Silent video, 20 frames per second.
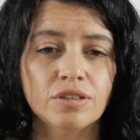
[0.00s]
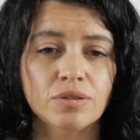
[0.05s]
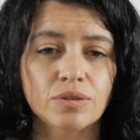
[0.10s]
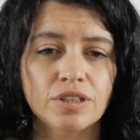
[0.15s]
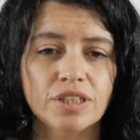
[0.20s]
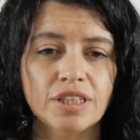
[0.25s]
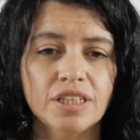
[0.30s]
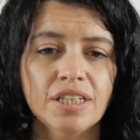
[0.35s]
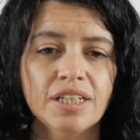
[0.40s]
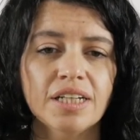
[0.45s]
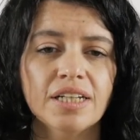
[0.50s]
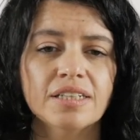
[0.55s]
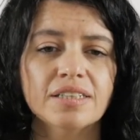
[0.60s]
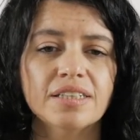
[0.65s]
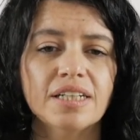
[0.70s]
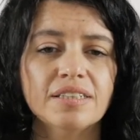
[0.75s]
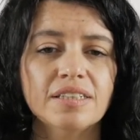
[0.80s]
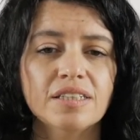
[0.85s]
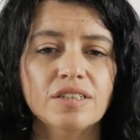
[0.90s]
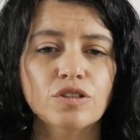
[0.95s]
duty
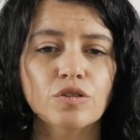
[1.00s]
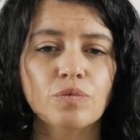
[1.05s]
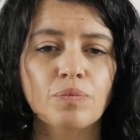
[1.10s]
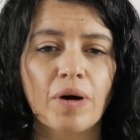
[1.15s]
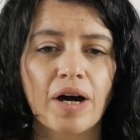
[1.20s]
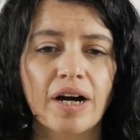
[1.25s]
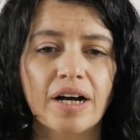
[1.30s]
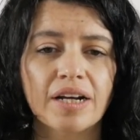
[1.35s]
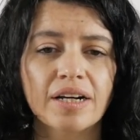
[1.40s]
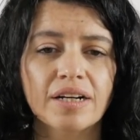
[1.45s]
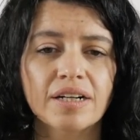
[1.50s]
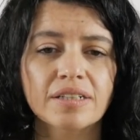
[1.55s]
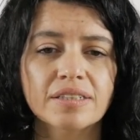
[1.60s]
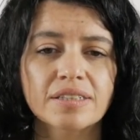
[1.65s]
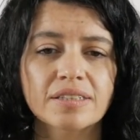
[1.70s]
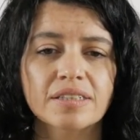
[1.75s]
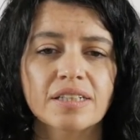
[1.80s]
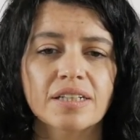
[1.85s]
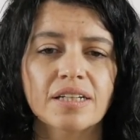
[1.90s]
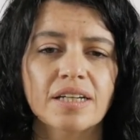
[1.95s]
that
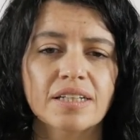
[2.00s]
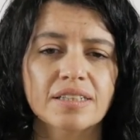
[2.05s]
inspires